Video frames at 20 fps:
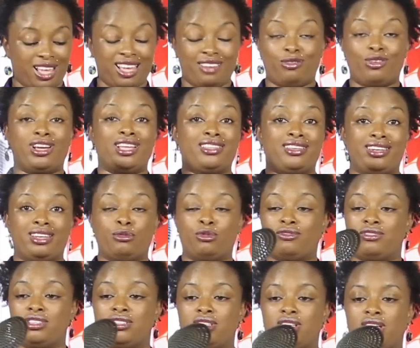I forget the name of
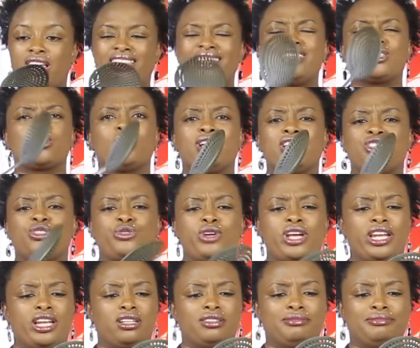this thing. I think it's called a
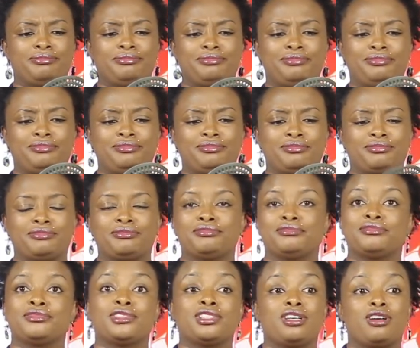strainer
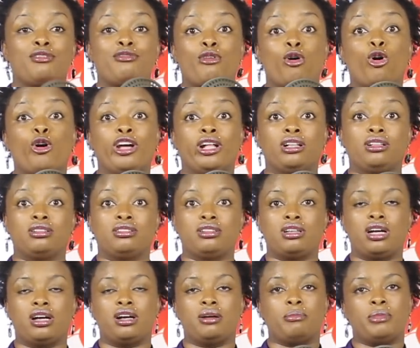for oil.
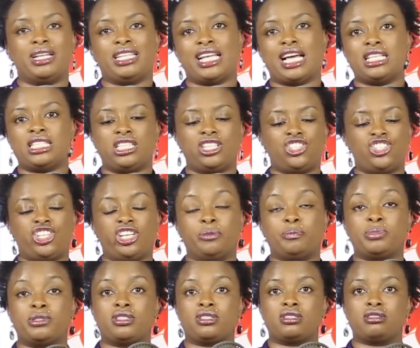Mandazi
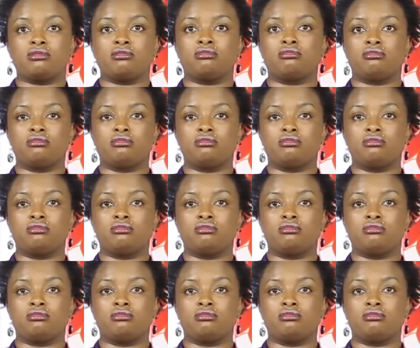chips.